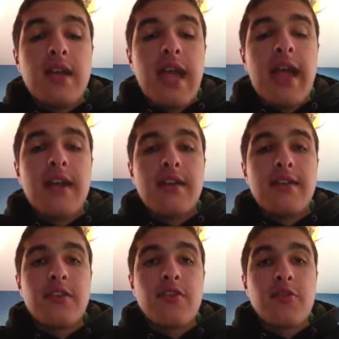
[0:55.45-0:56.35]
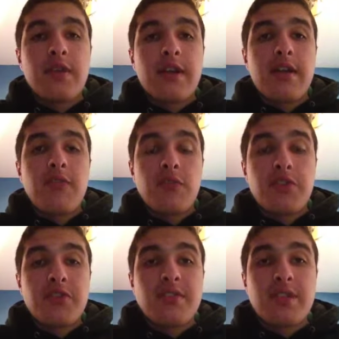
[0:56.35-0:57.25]
and they're doing an
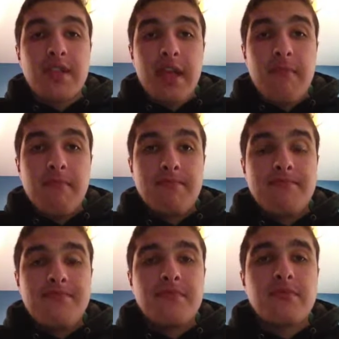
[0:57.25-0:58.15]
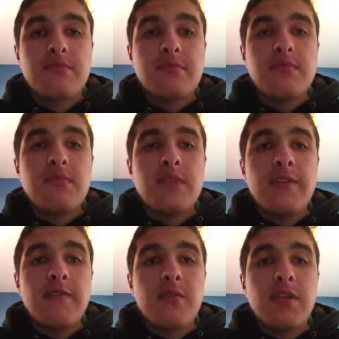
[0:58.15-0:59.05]
original Zelda game
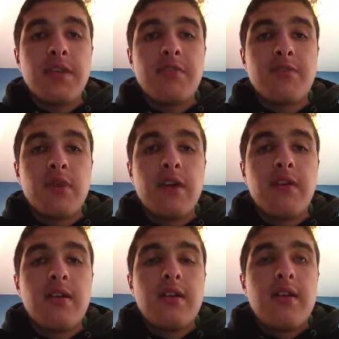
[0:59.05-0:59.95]
for the Wii U as well.